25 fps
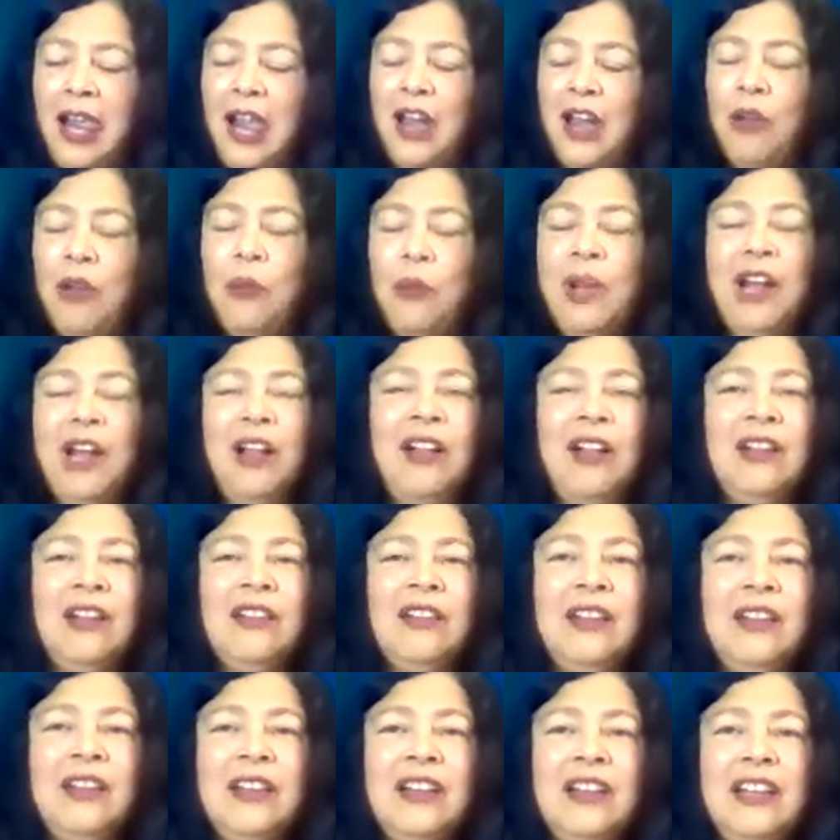Well,
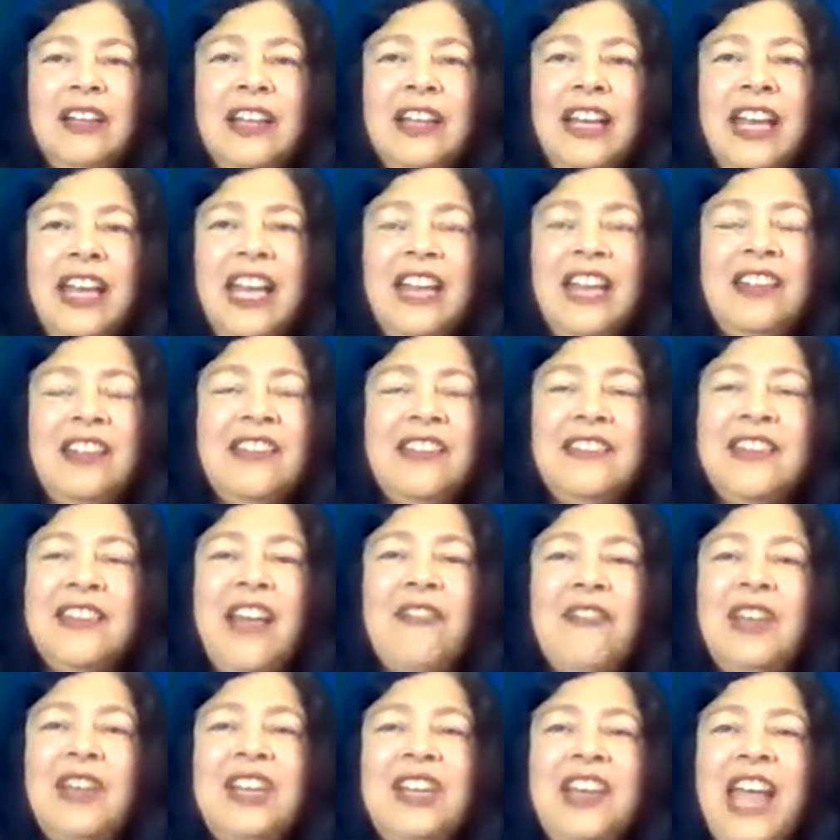in
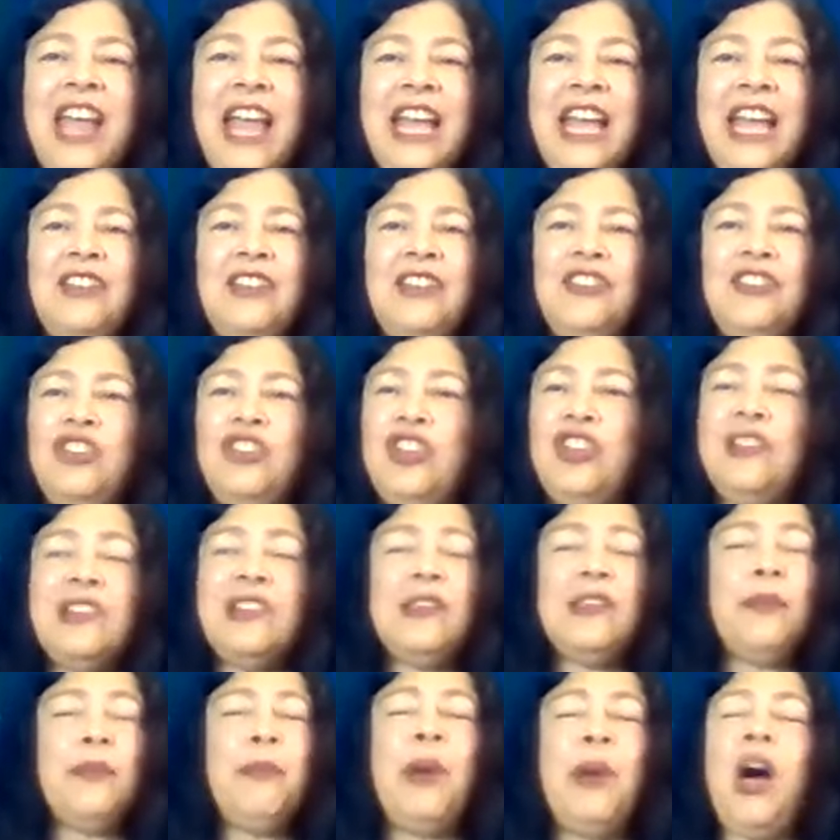7 days, she
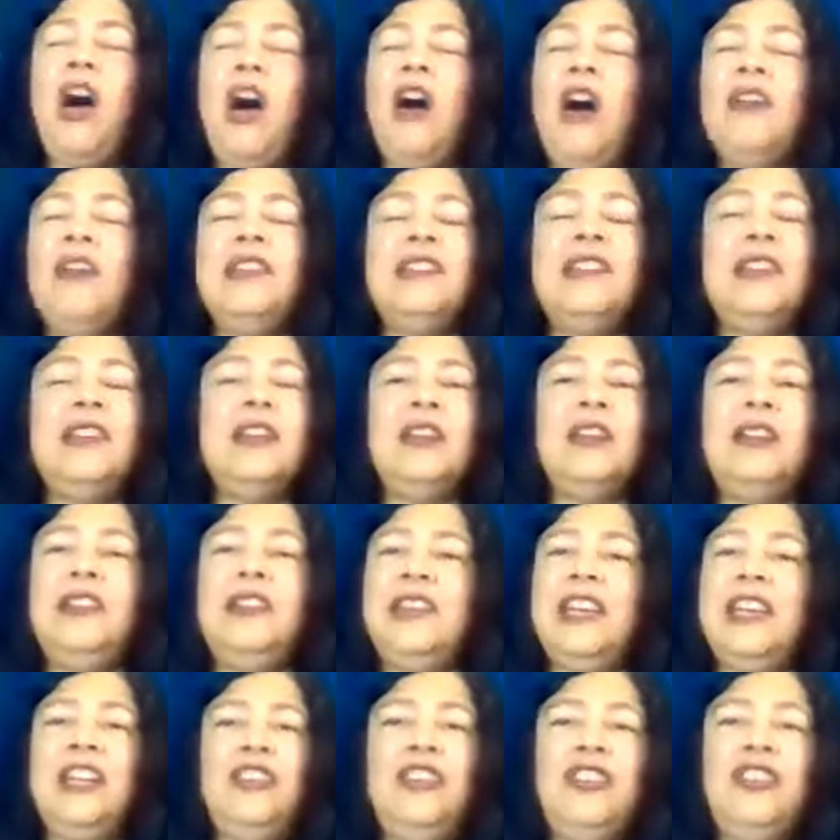surpassed her
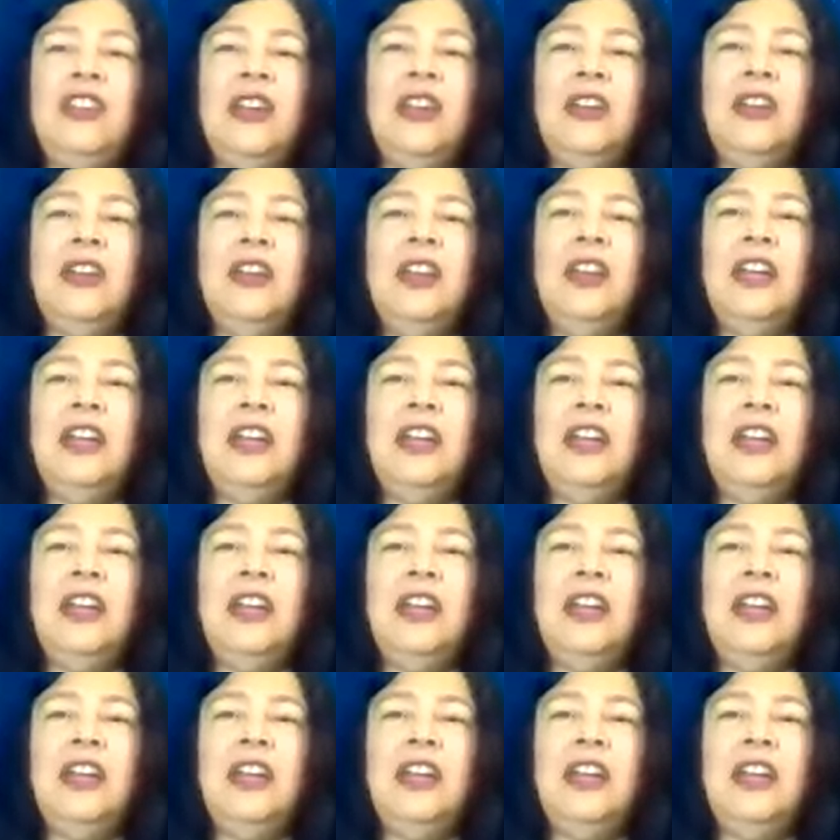teacher.